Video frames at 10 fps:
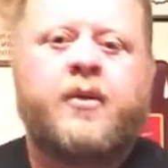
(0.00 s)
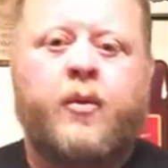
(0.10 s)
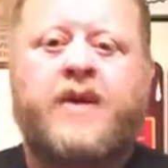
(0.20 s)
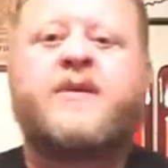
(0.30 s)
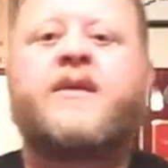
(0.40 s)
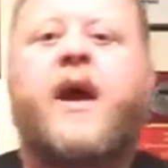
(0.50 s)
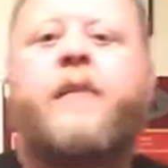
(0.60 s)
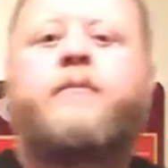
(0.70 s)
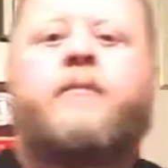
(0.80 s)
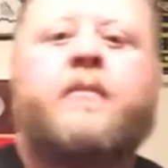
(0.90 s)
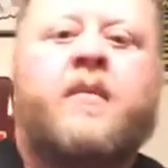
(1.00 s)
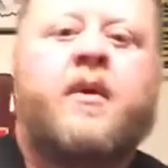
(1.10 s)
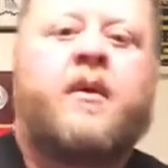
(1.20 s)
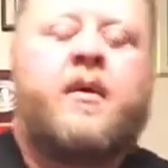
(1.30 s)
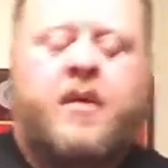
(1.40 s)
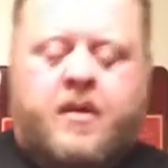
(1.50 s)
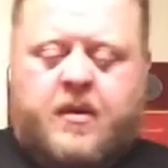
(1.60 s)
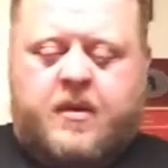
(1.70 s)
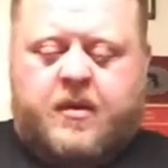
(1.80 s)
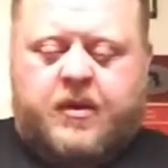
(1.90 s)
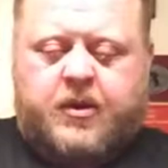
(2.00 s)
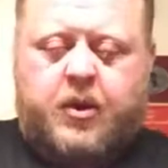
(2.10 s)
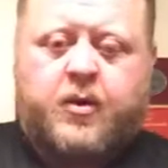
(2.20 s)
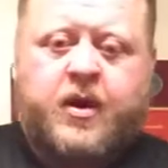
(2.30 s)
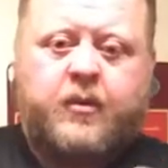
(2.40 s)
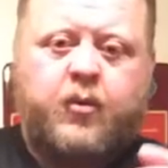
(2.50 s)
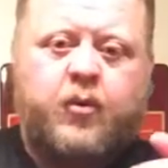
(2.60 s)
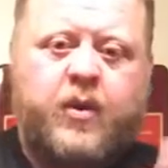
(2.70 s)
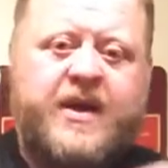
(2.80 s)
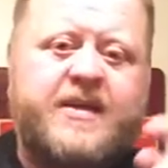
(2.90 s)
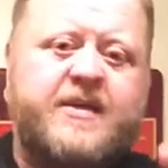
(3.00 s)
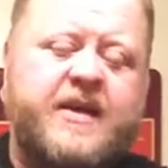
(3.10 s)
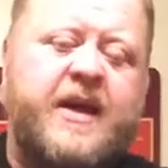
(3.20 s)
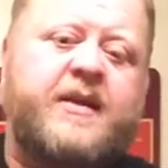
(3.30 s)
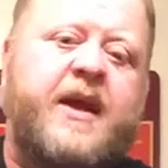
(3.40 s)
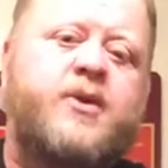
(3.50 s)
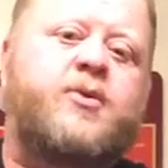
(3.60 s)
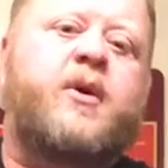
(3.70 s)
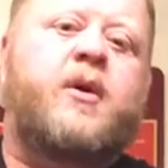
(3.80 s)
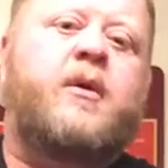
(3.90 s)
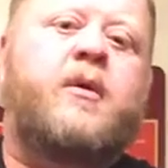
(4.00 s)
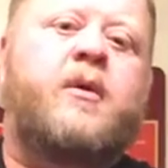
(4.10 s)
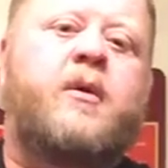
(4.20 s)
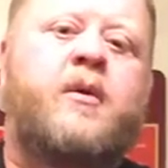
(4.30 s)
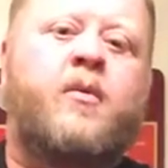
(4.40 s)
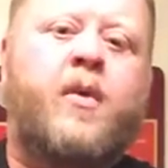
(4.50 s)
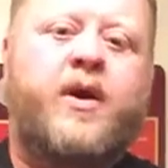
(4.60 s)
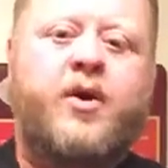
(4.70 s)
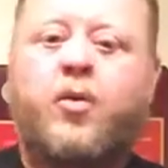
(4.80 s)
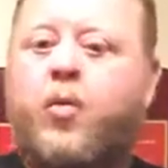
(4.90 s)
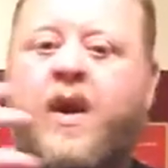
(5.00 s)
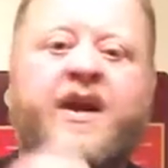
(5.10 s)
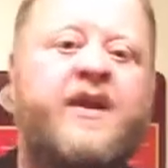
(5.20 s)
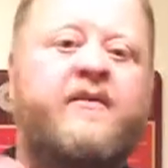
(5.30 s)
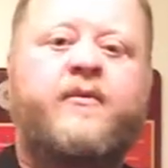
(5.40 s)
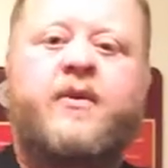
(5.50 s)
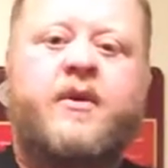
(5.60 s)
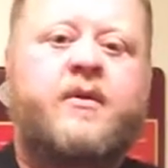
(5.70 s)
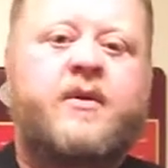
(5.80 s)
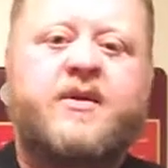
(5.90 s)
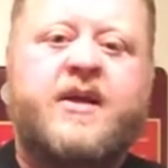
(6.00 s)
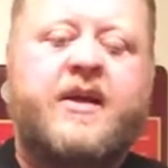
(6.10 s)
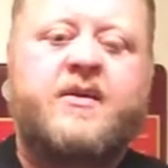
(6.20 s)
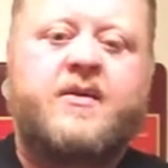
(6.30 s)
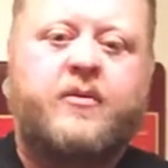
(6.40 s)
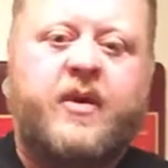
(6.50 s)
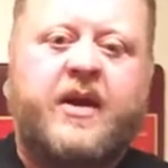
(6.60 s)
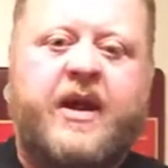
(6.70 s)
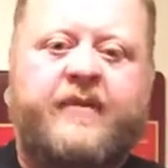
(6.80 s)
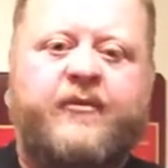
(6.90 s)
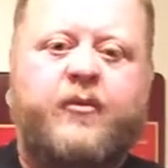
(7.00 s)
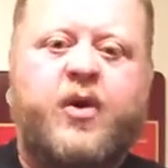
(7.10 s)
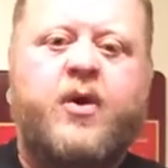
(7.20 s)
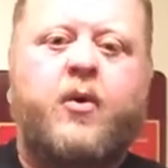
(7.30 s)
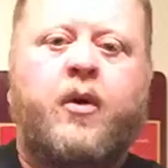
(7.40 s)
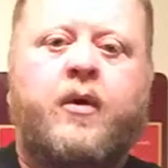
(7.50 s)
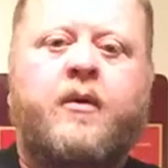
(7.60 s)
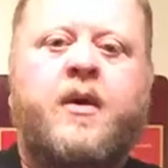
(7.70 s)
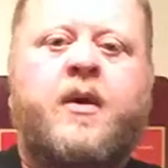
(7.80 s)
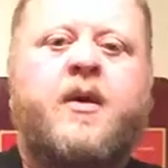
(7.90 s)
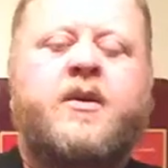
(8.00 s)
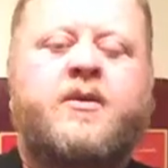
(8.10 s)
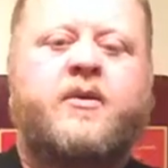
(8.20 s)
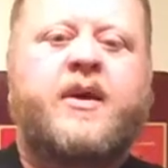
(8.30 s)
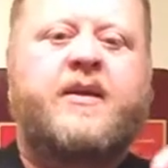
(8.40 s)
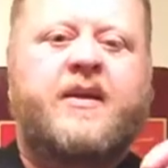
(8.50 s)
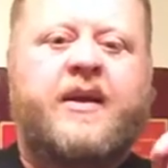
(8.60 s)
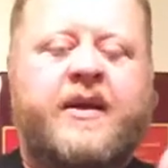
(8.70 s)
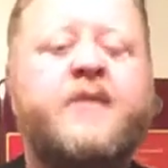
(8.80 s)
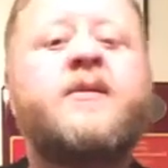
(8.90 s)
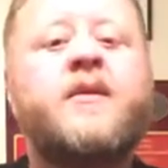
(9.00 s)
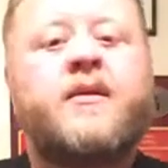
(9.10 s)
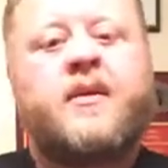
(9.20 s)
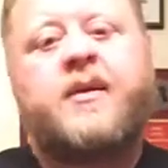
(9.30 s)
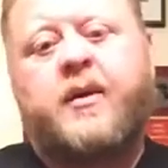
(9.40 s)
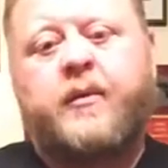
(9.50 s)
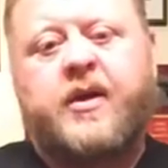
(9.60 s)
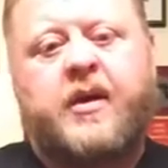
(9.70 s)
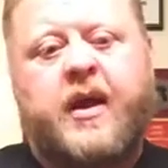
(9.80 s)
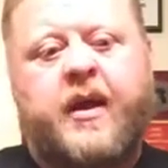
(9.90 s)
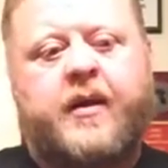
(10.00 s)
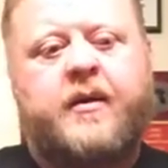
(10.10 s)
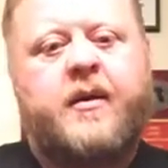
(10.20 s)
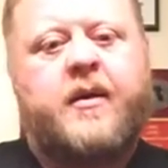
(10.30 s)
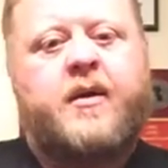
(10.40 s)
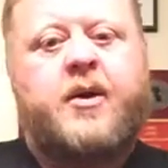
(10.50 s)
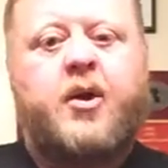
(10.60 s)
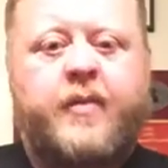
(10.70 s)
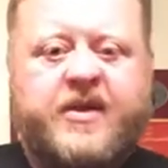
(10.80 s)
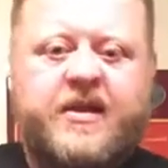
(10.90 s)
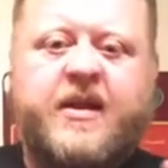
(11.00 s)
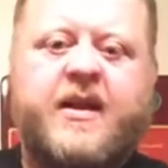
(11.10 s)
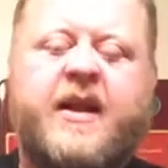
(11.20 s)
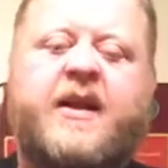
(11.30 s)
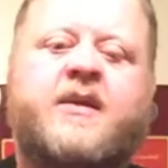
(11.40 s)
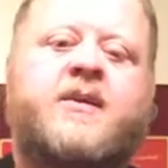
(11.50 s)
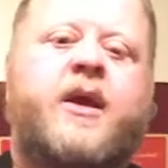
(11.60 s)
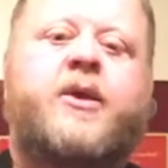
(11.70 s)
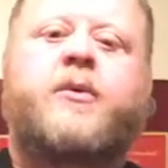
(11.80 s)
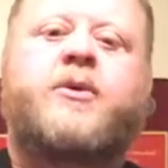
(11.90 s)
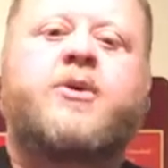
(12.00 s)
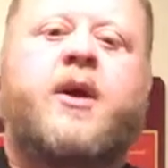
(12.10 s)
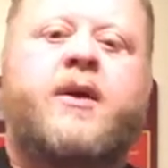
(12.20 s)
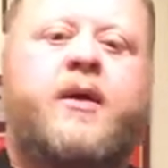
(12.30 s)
you're wasting time. You can reset that trigger while you're waiting for the sights to realign from recoil, so that the instant that they realign, you can be sending that next accurate shot